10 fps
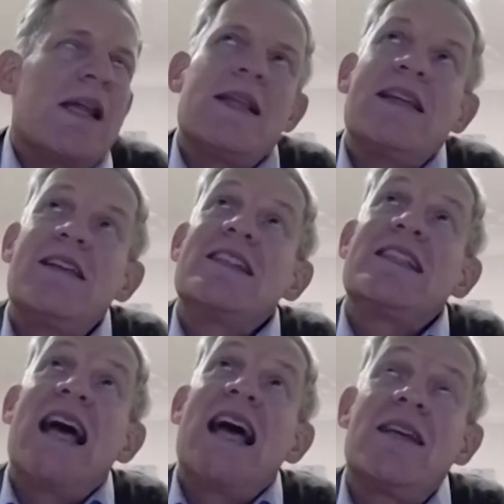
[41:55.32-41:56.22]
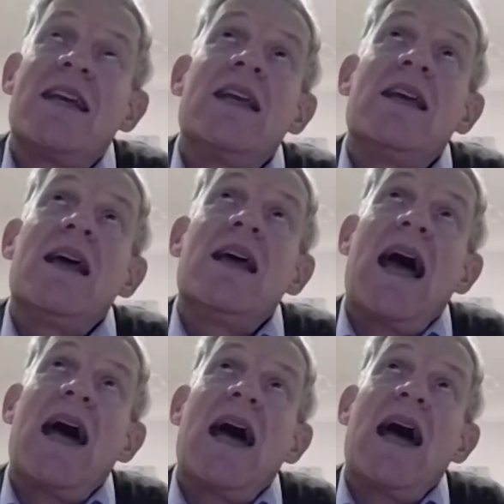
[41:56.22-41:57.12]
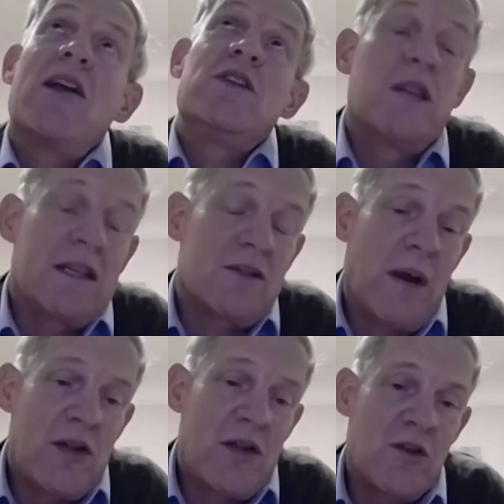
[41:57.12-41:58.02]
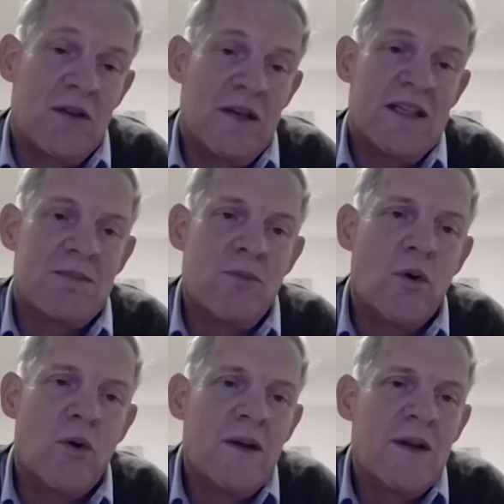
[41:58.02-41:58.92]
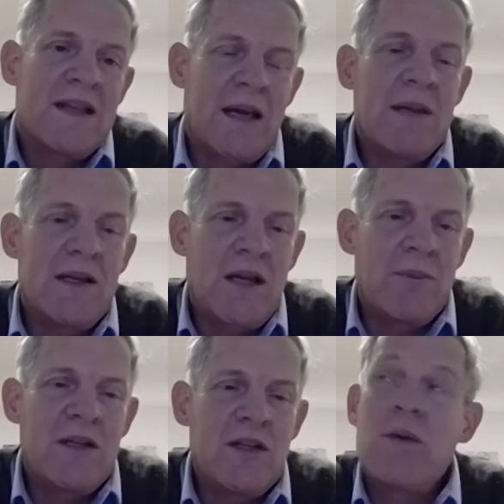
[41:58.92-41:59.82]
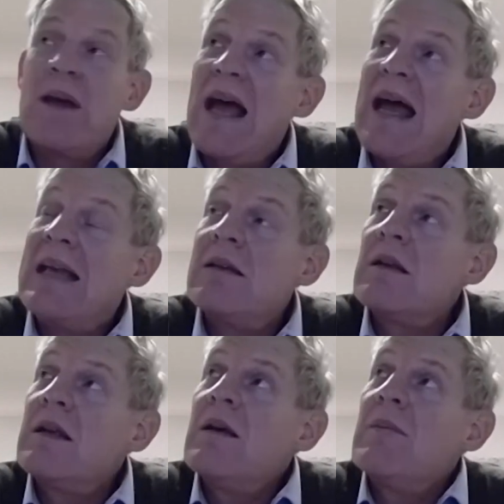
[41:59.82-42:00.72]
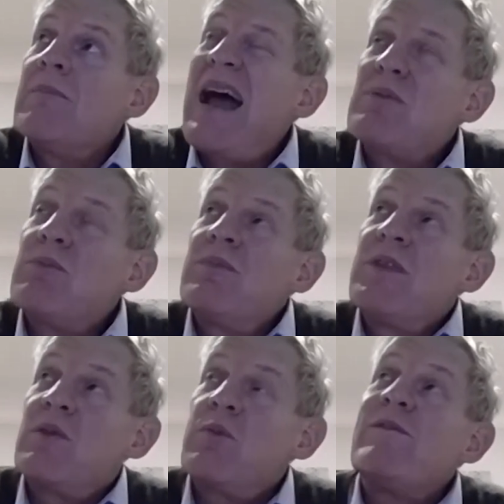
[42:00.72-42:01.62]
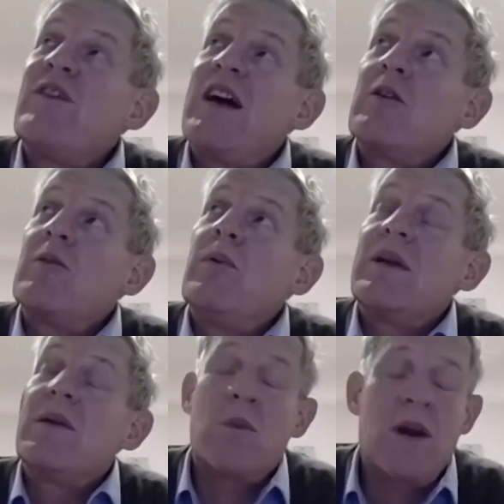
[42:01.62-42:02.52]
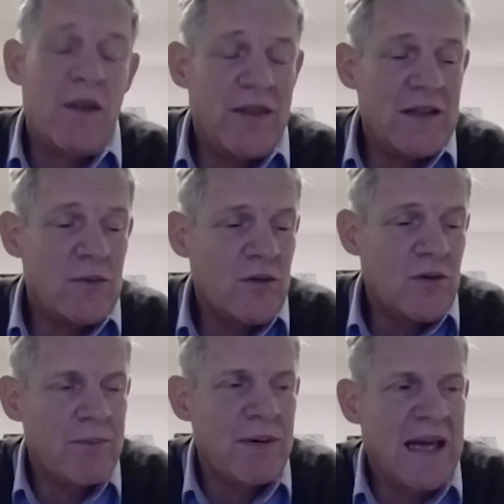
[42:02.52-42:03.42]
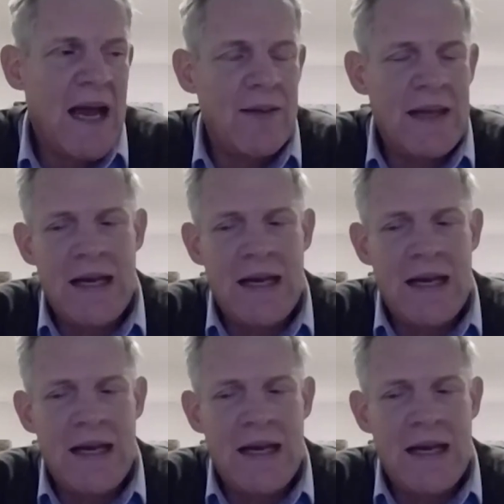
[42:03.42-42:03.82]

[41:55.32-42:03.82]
this is less a how do we do this question, and it's more can we do it. And perhaps just one final point, one of the things we try to bring out in the